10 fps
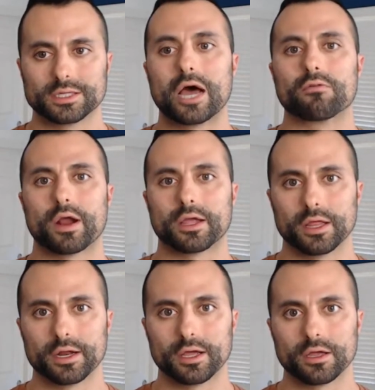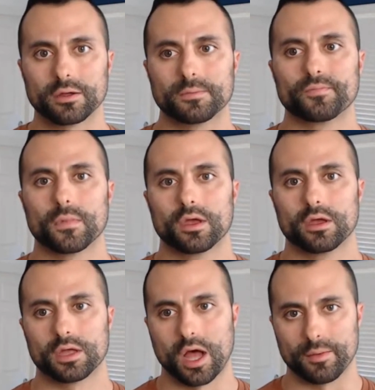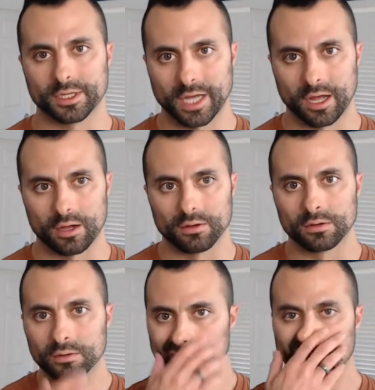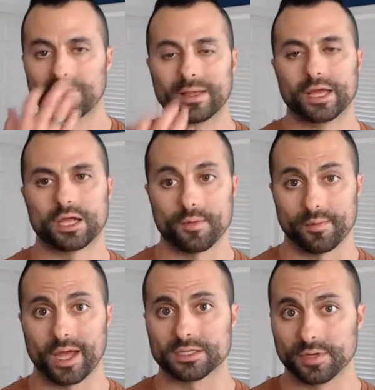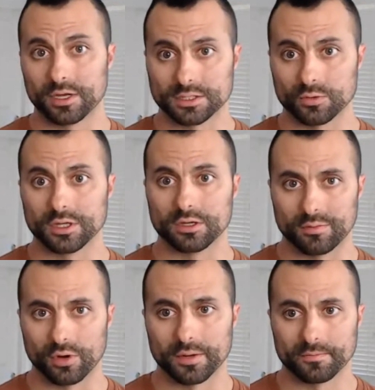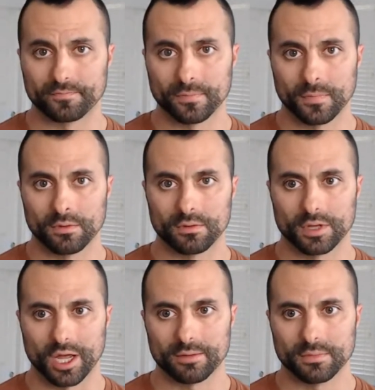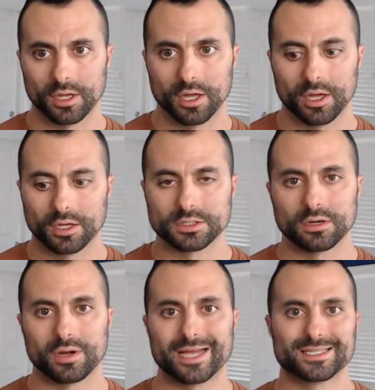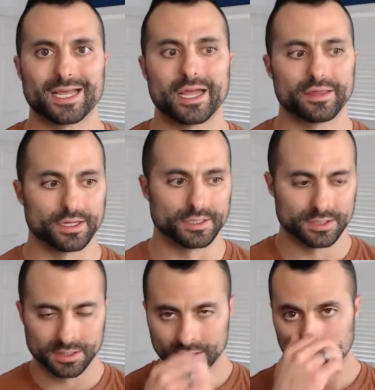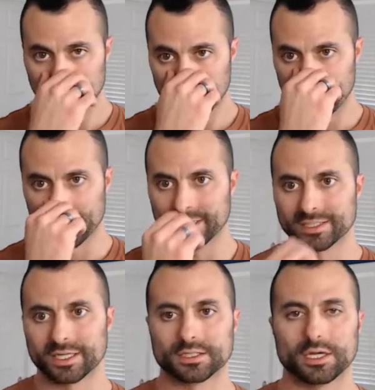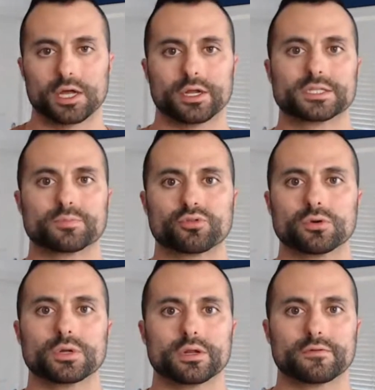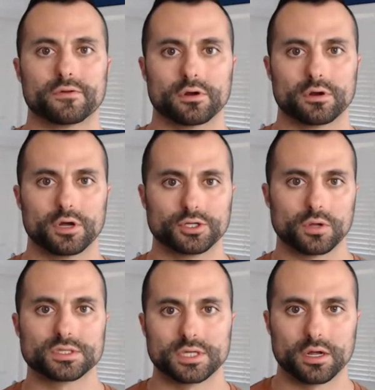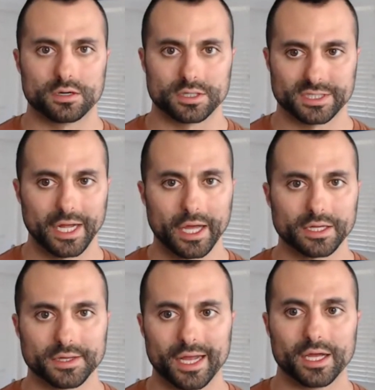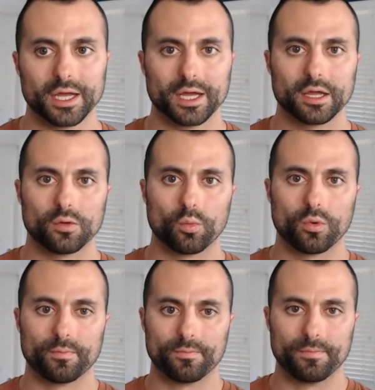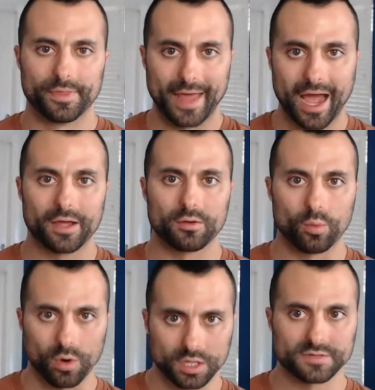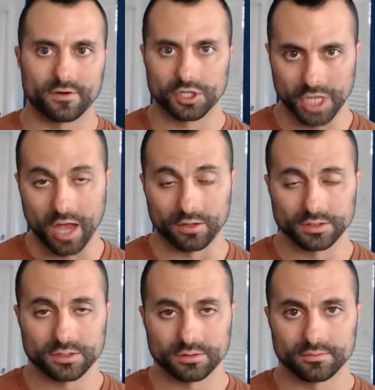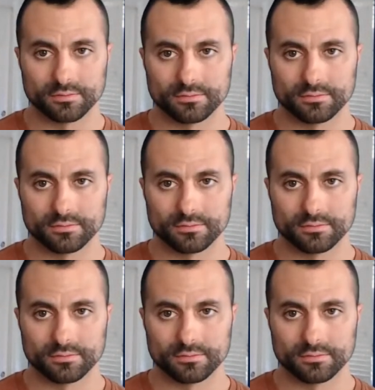like down regulating calming down and coming back to being a sweet little boy okay so i say this because it's un- it's prudent for adults to understand that that works for a child